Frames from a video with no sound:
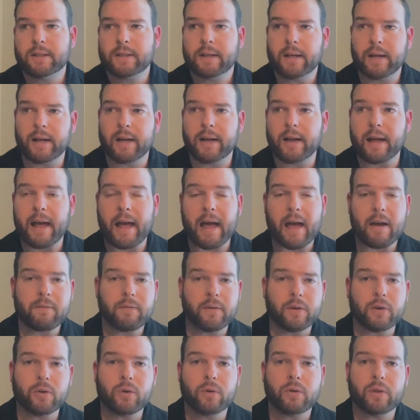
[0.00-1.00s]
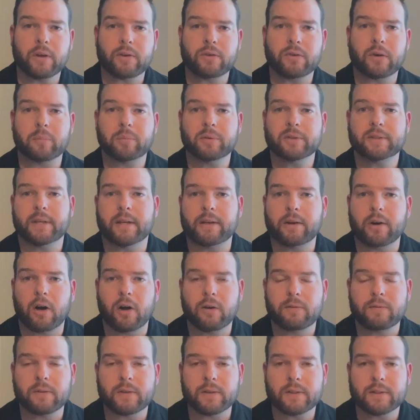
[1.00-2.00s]
avenue that TripleTen
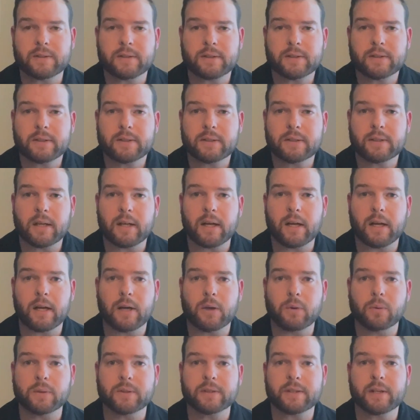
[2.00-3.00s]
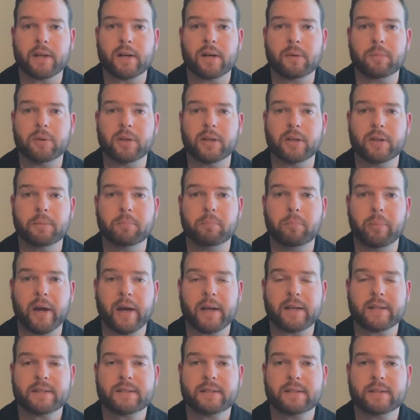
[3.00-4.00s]
offers was going to be
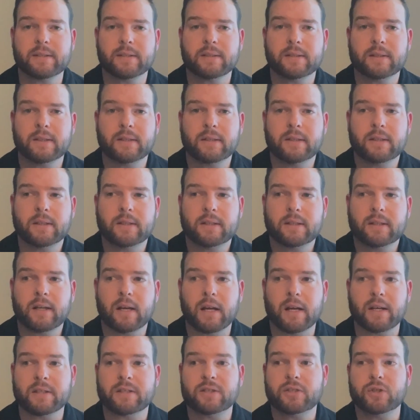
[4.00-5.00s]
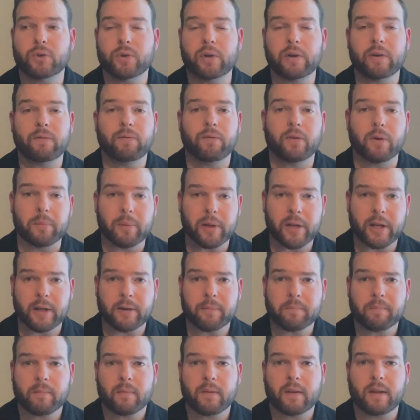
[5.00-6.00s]
best suited for
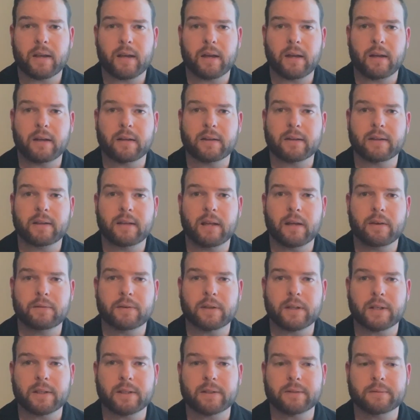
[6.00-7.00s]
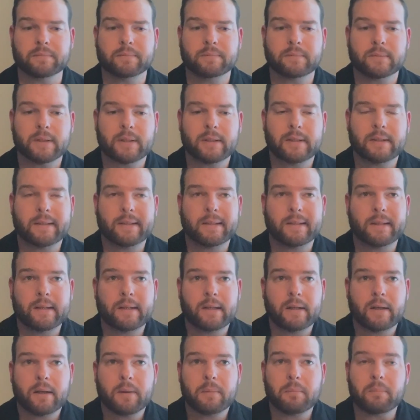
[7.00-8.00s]
me. And given
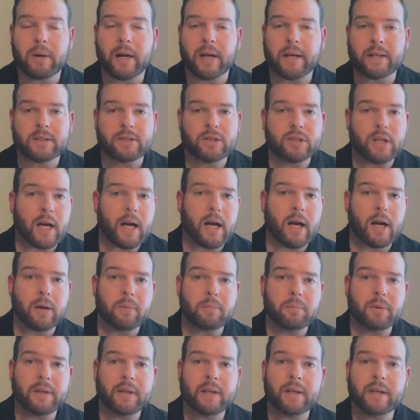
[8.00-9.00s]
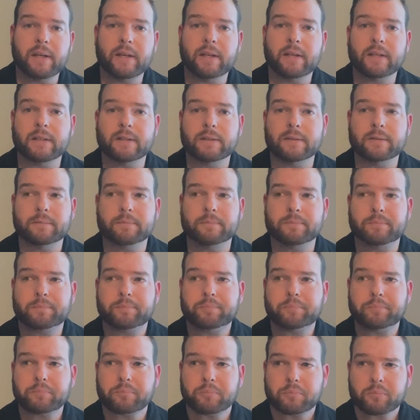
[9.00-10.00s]
my job in
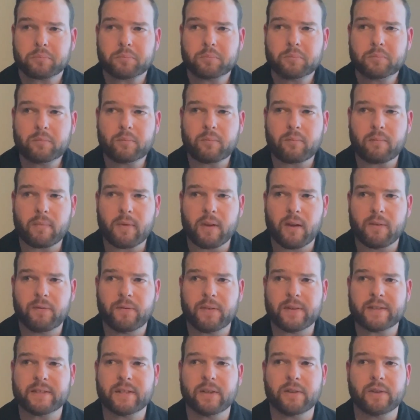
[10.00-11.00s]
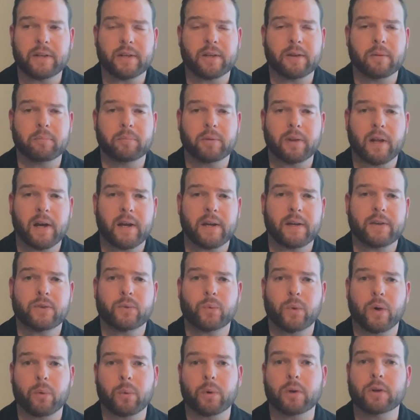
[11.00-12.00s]
facility compliance,
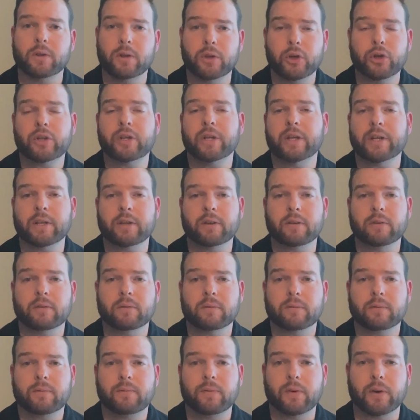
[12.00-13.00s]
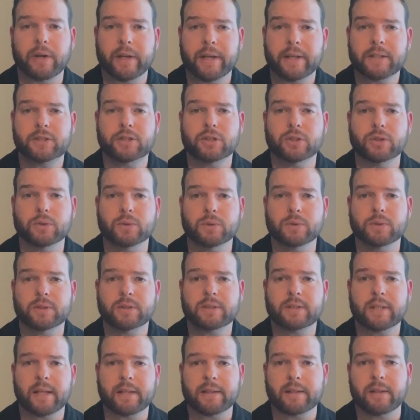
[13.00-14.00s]
where we're looking for
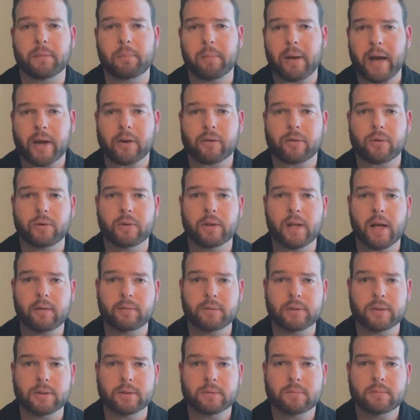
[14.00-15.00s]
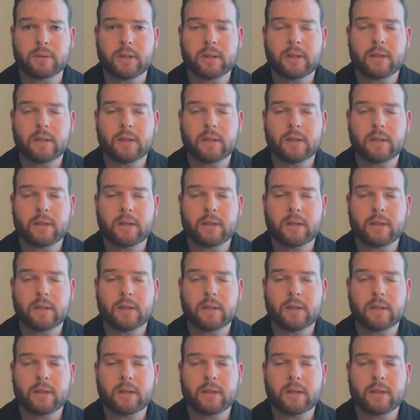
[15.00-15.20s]
issues at the macro level,